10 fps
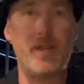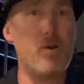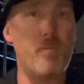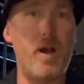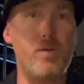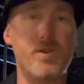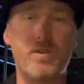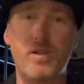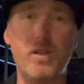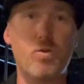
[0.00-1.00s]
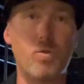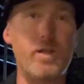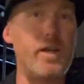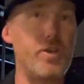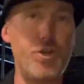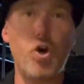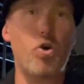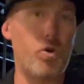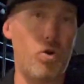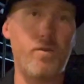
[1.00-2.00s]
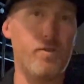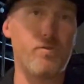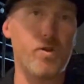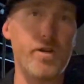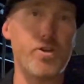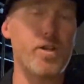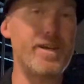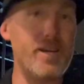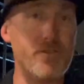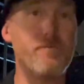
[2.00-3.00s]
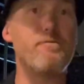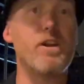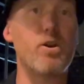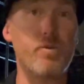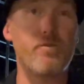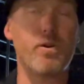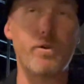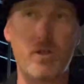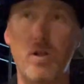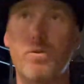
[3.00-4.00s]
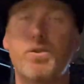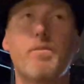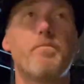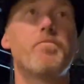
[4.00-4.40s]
the out of bounds is literally a yard off the fringe. Like, it is very, very close.